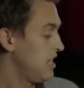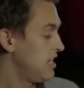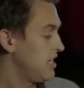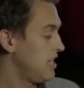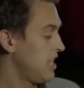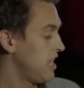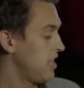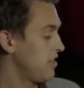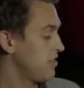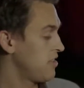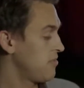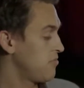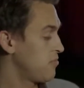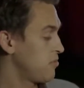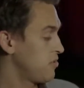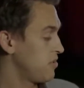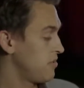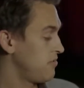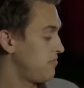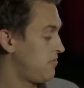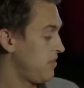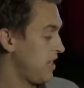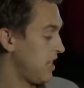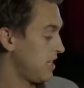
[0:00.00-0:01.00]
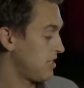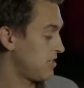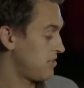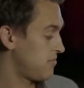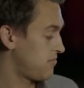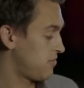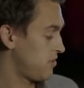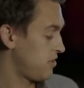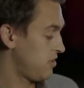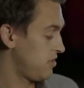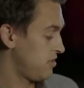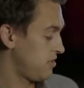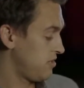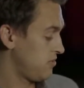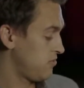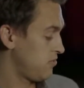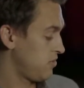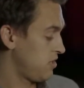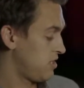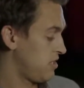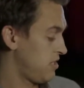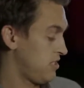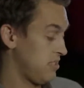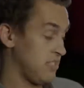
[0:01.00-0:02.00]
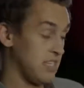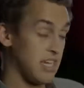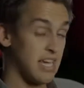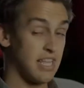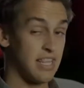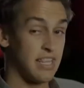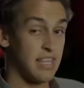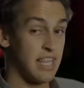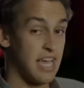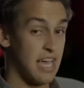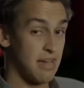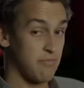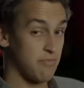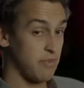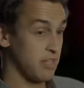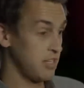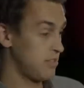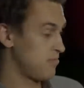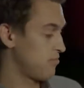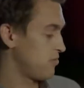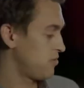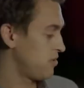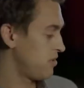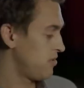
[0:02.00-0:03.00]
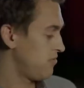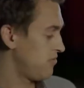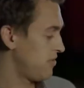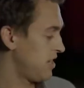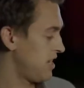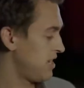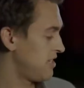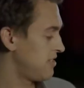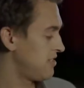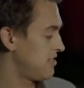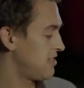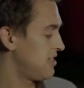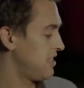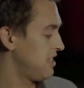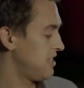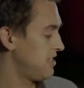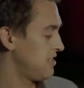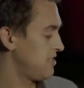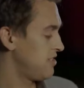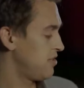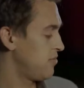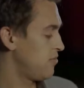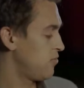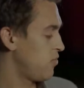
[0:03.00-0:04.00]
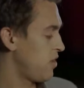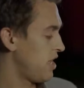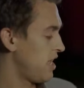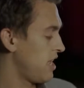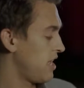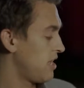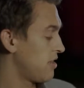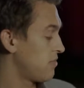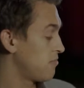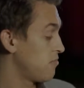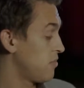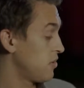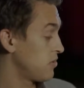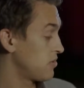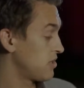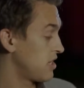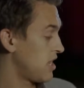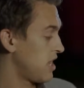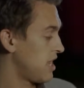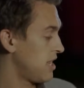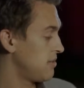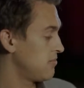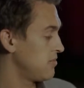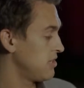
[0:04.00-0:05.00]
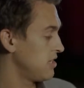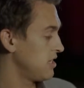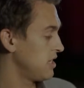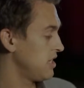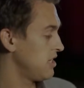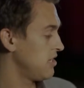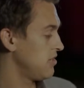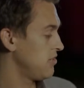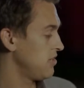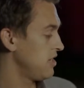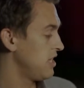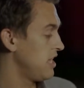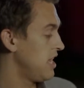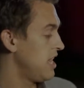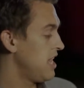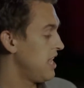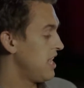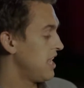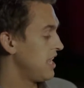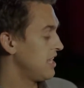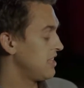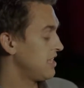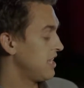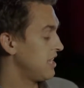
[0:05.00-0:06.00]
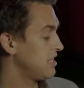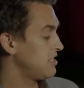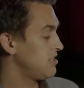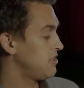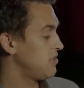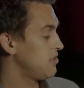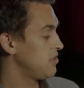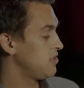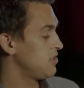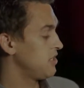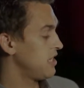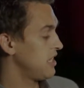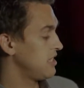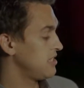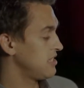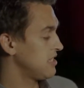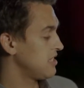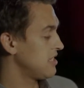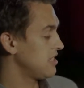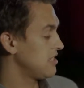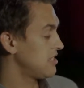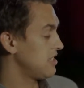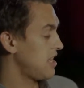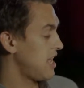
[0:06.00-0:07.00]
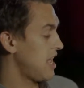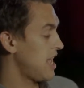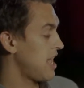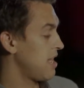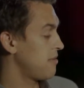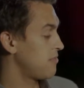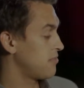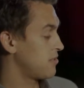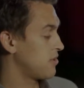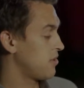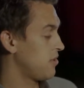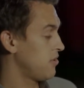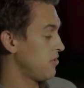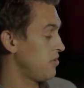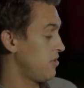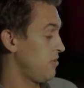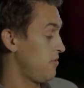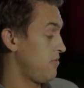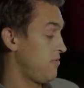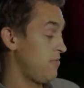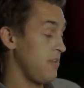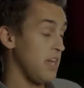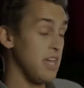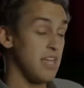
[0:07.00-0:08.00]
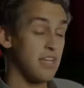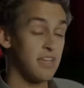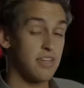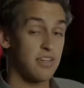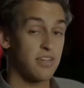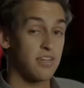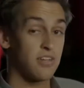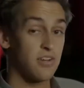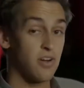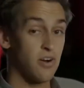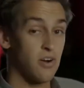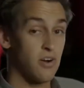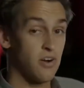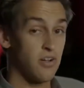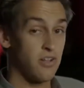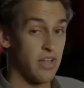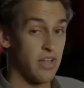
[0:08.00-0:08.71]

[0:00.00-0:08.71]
Now the more advanced version, which is not that much more advanced, is the way I most commonly do it, and that's utilizing this app called the Fake Call